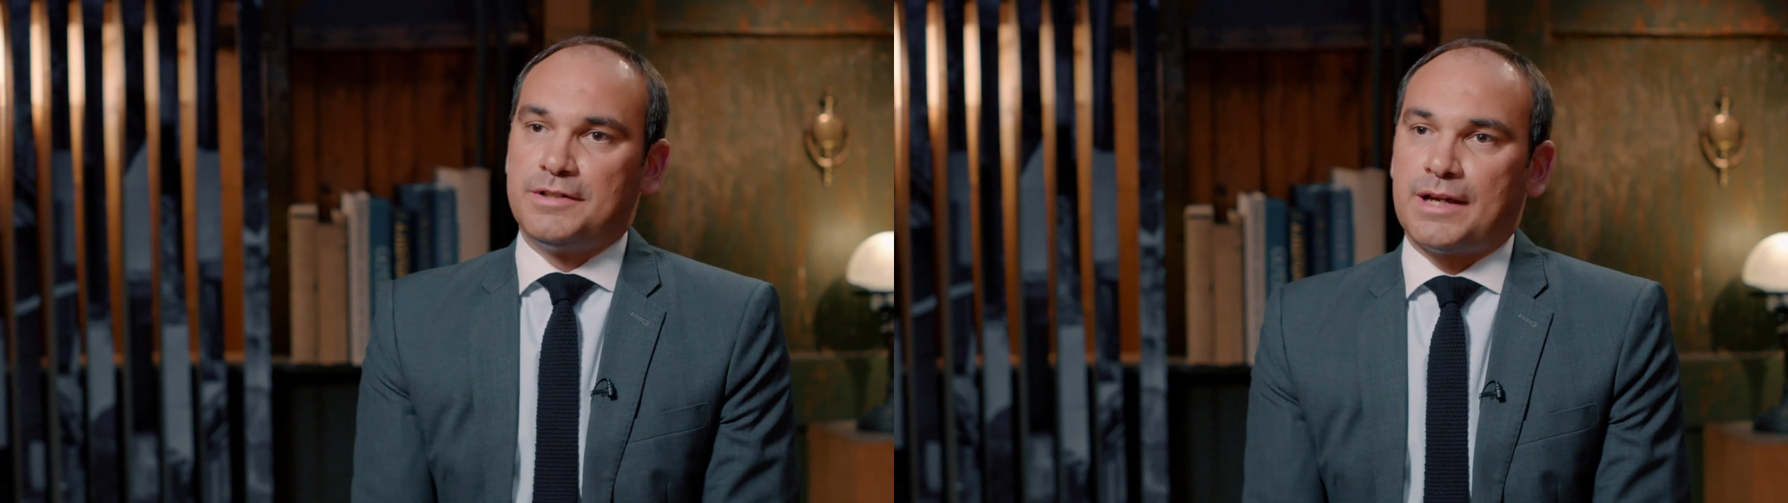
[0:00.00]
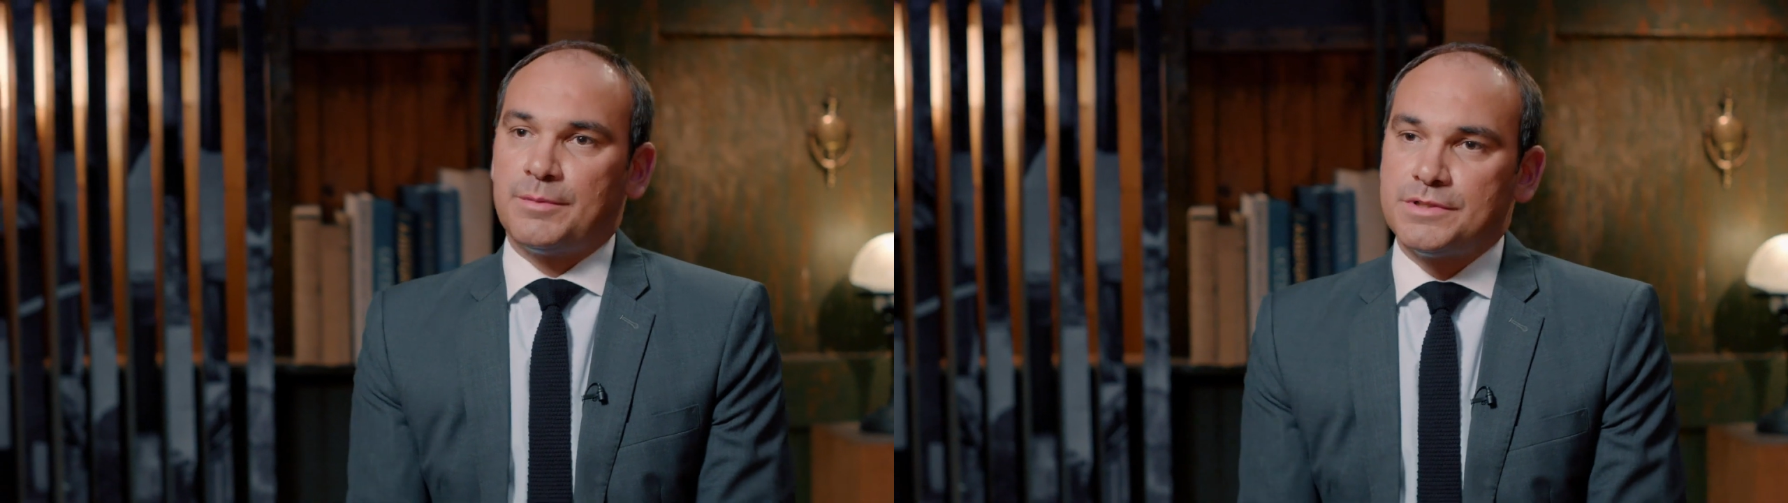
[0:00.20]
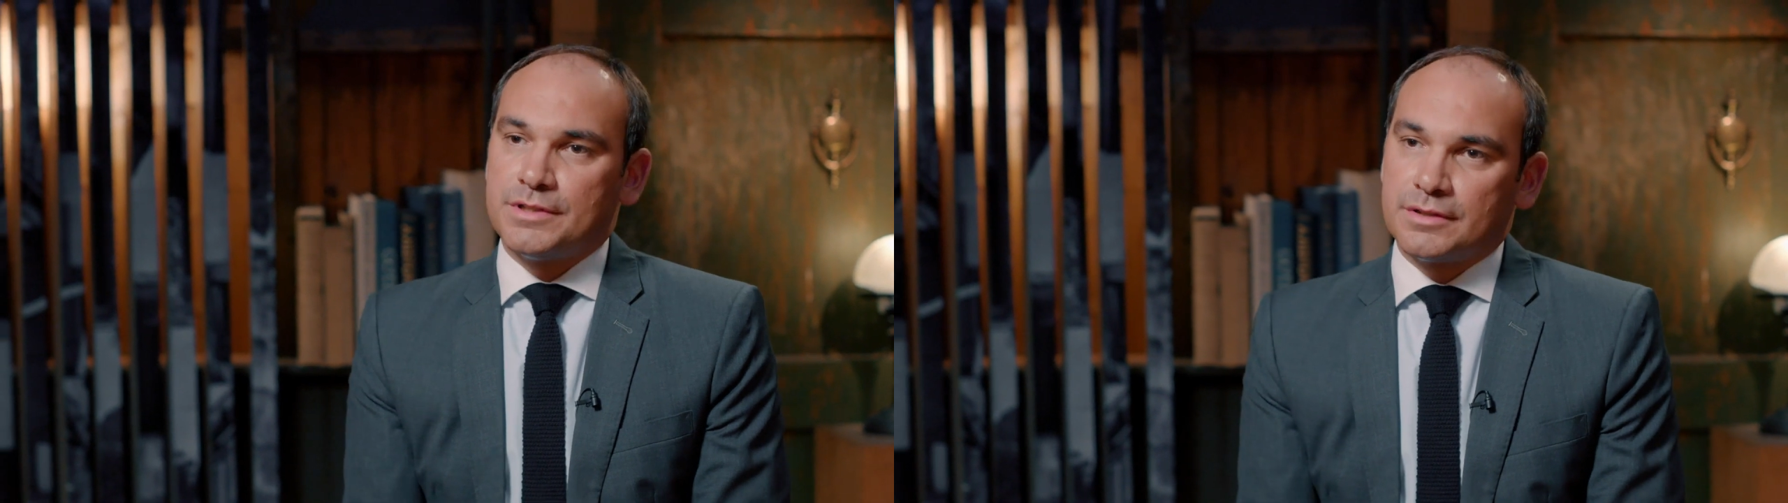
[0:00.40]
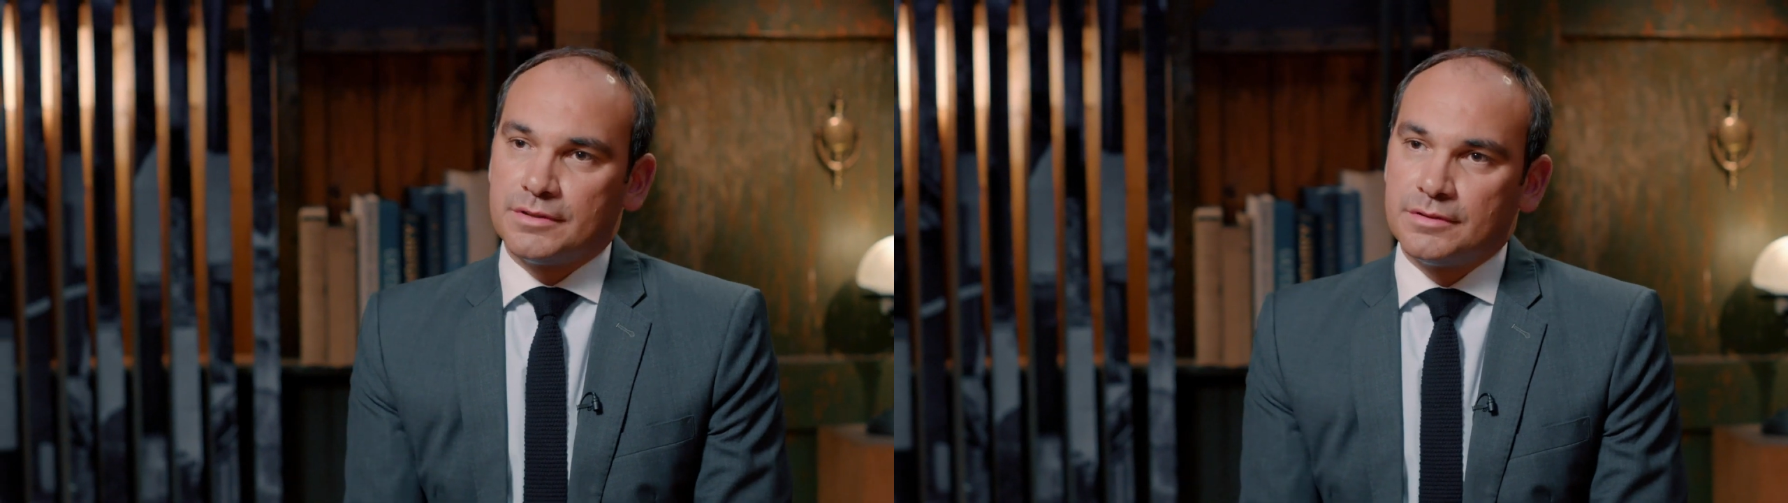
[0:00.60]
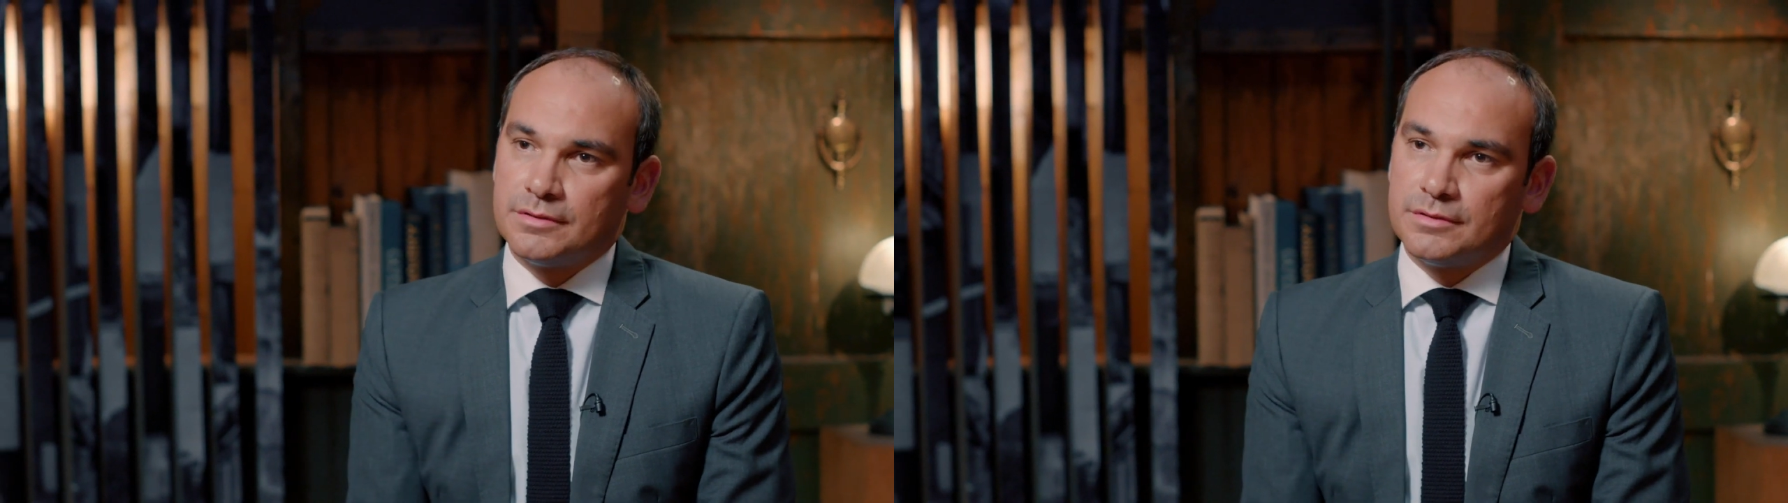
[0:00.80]
damaging.
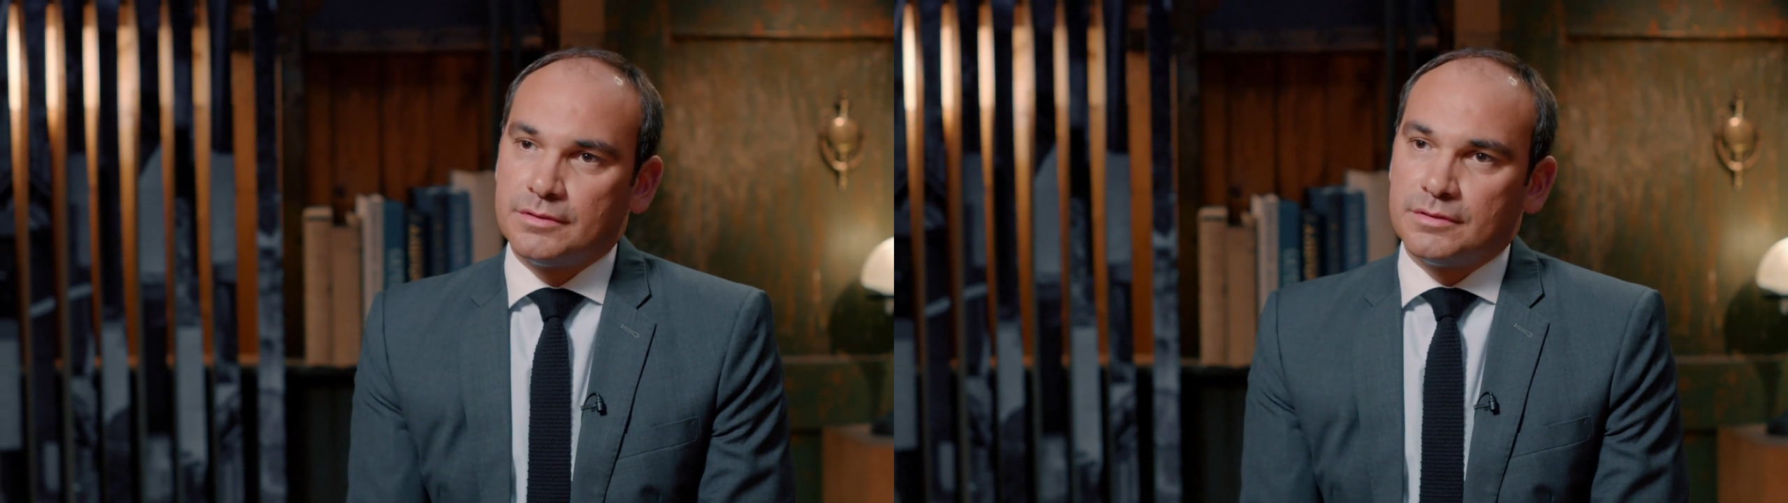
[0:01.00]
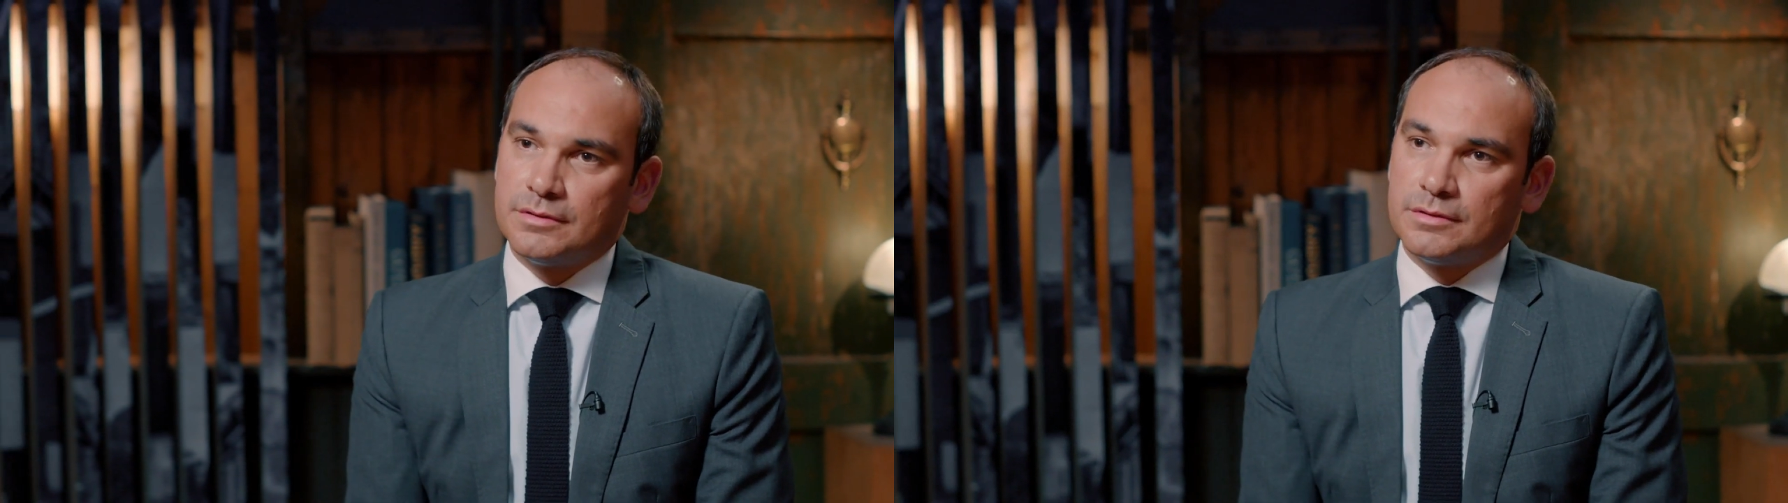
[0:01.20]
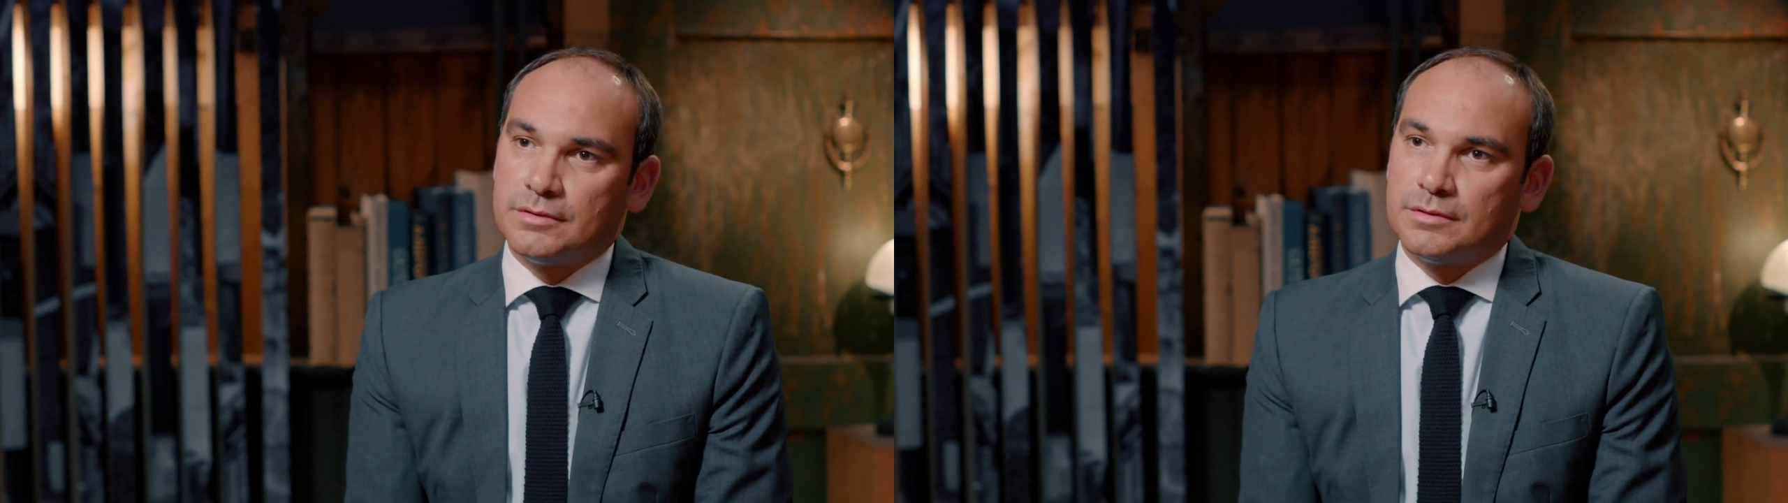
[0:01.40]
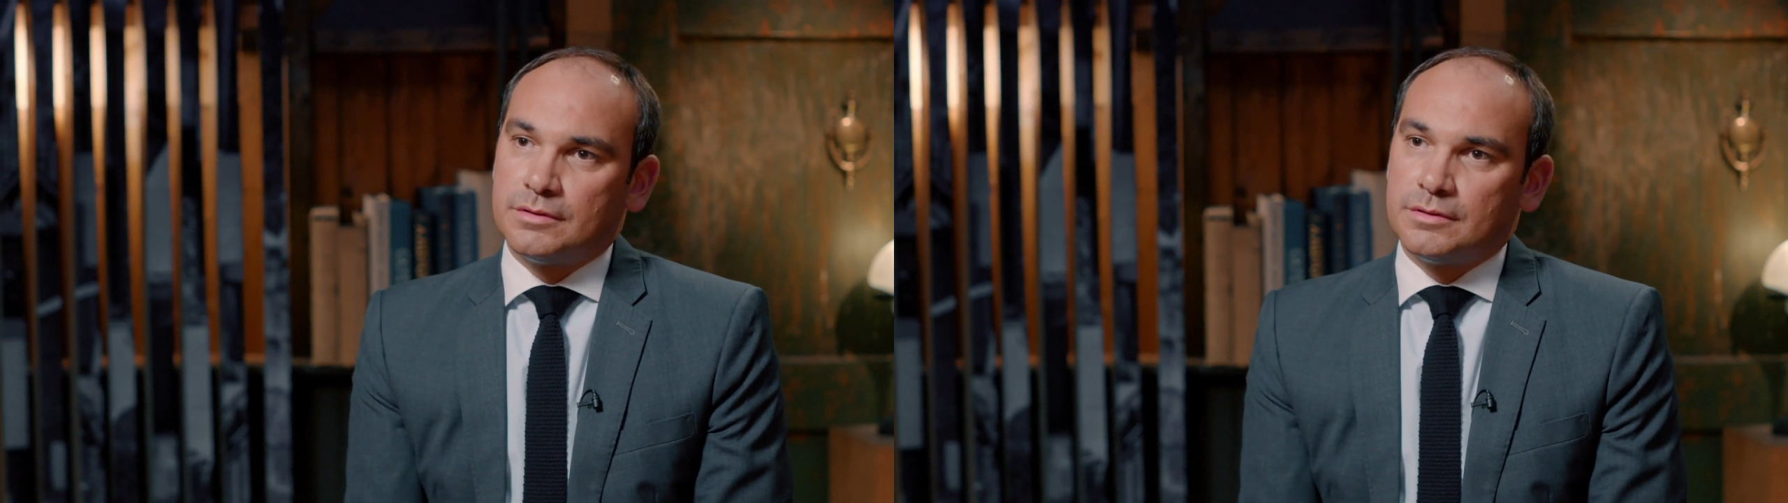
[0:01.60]
Yeah,